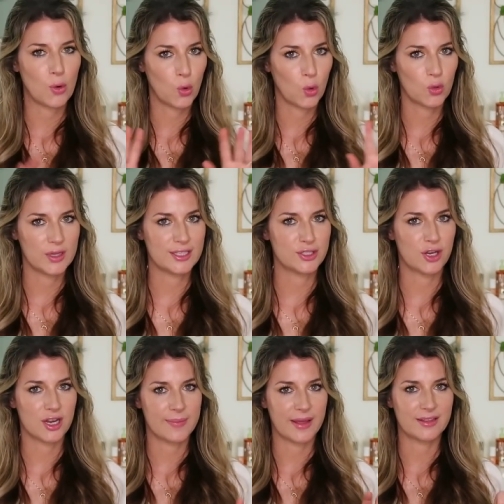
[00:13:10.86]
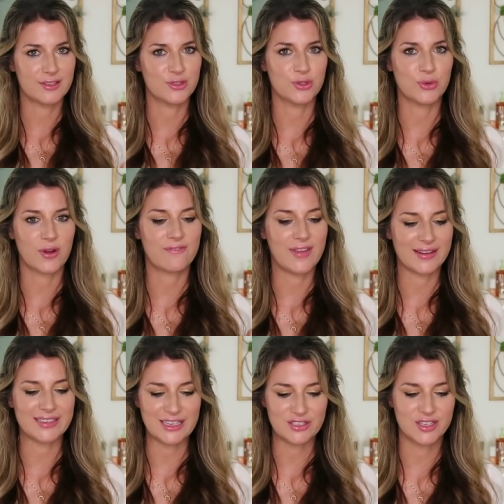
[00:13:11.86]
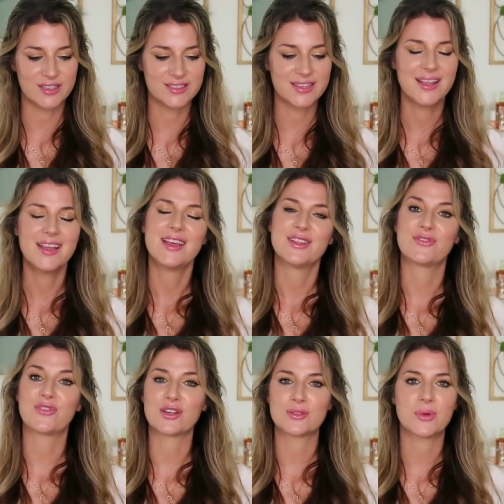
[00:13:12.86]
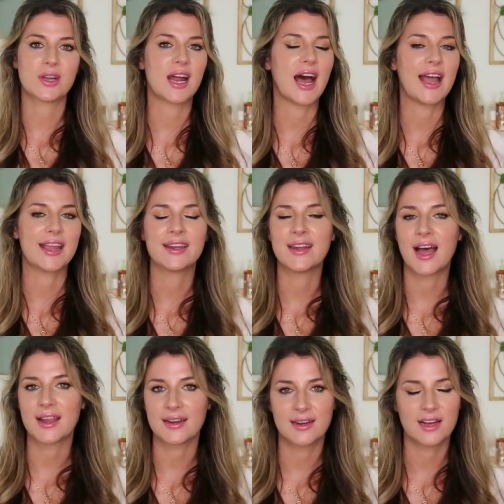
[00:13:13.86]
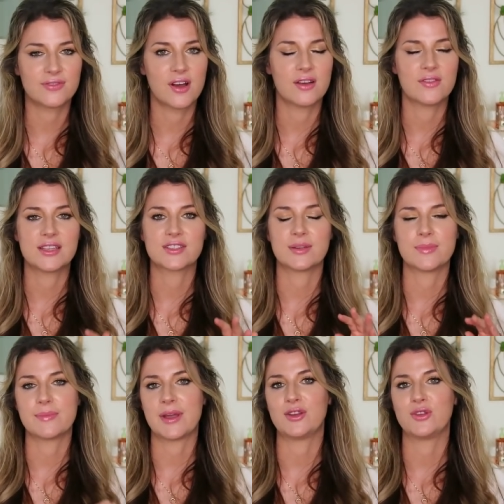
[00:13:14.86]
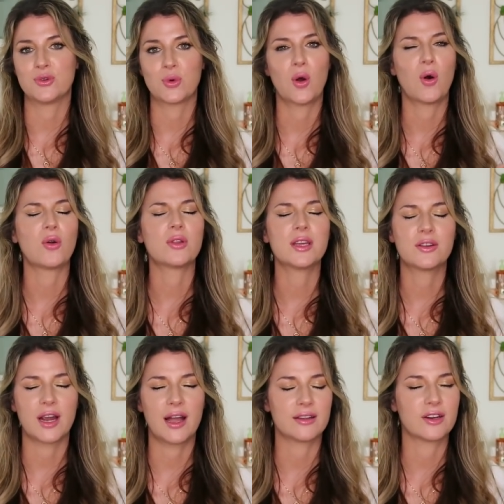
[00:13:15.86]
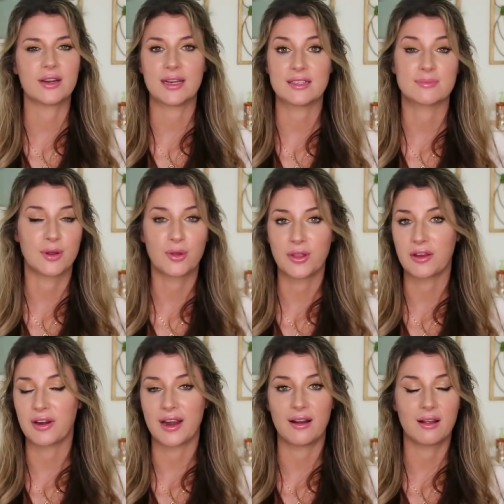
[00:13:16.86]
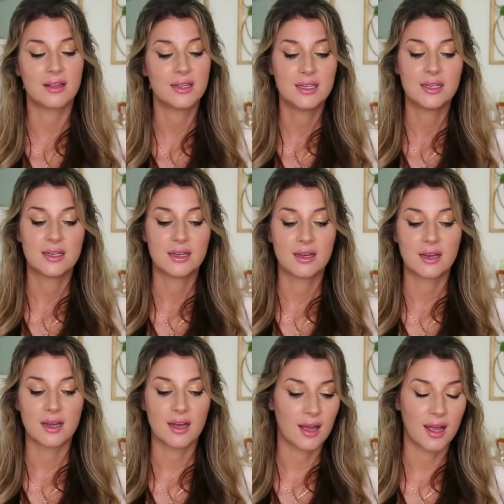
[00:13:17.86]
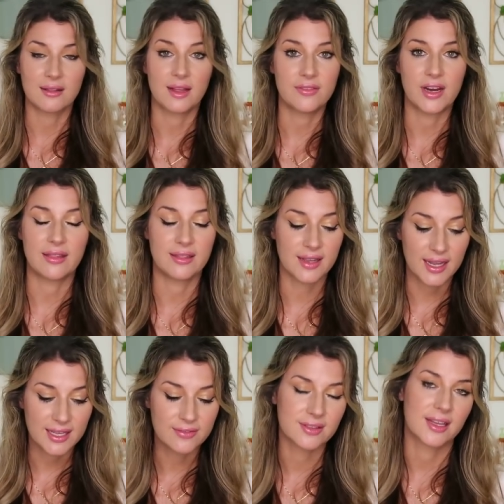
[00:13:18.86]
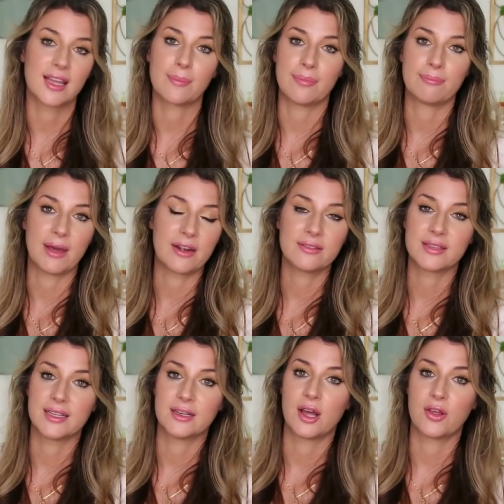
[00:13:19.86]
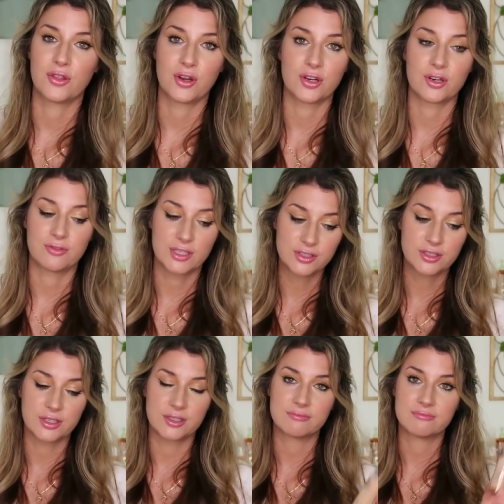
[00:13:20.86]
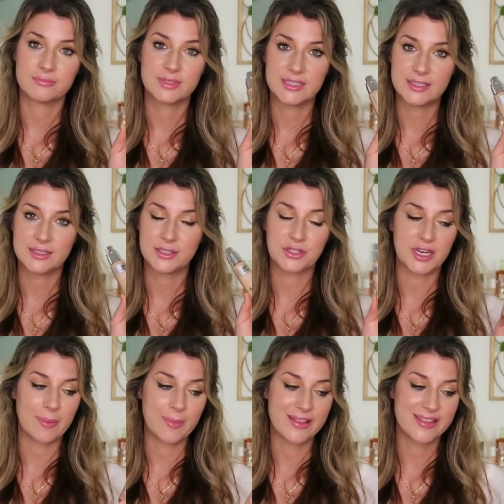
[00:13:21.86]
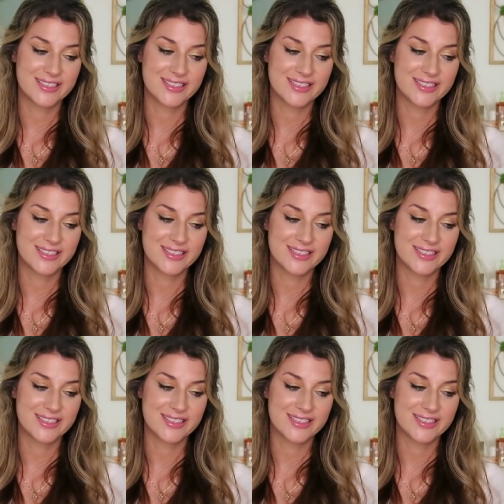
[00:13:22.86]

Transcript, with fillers: And then let's talk about these new foundations. The first one I cannot get enough of. It's gonna be my new Holy Grail. It already is my Holy Grail. I love it. I think I even like it better than their original CC cream.